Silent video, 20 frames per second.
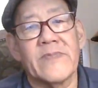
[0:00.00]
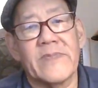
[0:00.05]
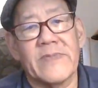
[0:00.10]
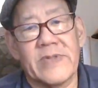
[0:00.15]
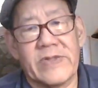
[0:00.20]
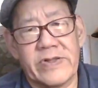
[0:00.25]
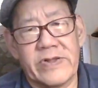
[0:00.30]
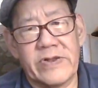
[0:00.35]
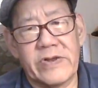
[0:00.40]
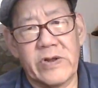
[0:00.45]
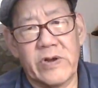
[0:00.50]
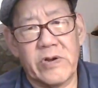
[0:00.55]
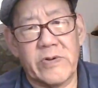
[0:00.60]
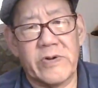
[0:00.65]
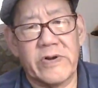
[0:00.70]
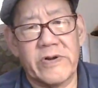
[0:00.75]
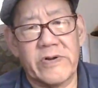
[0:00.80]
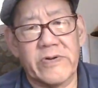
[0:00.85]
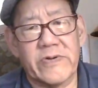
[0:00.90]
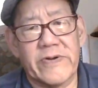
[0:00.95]
You know
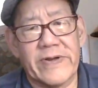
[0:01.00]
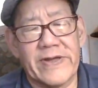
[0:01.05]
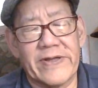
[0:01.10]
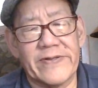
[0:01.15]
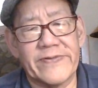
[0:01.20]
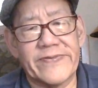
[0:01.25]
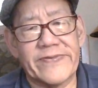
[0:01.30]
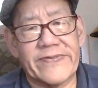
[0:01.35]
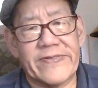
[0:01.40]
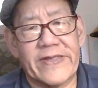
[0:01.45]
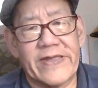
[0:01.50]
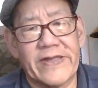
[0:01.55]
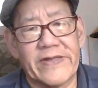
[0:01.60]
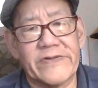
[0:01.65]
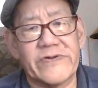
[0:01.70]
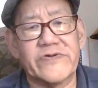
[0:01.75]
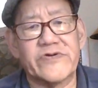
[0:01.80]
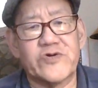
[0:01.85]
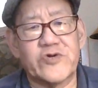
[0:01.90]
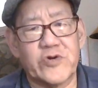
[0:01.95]
Uncle Alan's
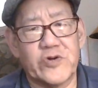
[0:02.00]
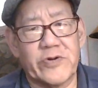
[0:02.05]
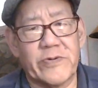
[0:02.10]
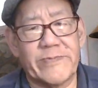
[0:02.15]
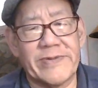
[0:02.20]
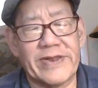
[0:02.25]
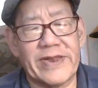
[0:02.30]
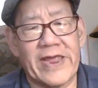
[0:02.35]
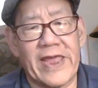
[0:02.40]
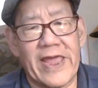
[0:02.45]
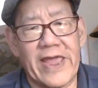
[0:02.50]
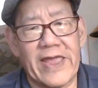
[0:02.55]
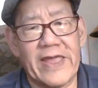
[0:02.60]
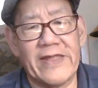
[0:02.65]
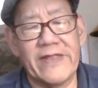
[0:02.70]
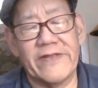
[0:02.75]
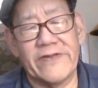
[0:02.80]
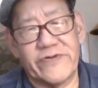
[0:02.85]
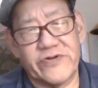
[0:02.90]
stance, shoot him in the head,